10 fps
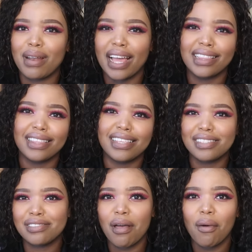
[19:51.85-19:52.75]
like
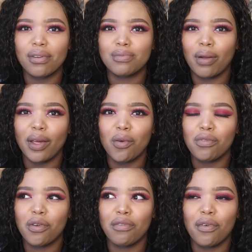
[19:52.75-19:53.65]
this song was played
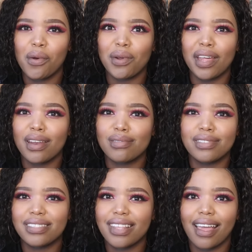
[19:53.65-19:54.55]
off your phone, and I was
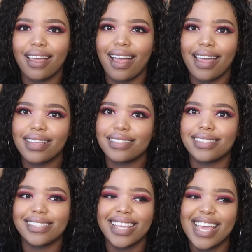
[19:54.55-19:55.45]
just like, guys,
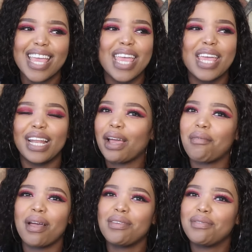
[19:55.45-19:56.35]
like,
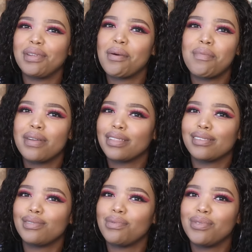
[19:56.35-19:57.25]
why are you reopening
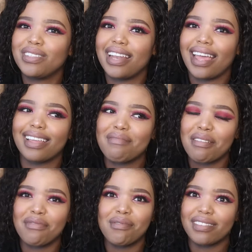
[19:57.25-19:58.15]
this wound? Like, my
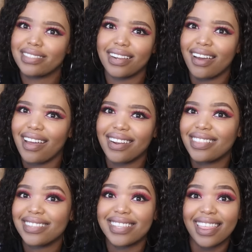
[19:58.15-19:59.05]
phone is in Ghana,
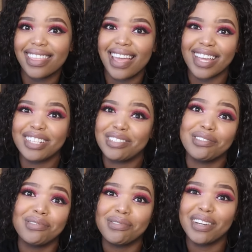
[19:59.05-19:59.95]
there's nothing I can do.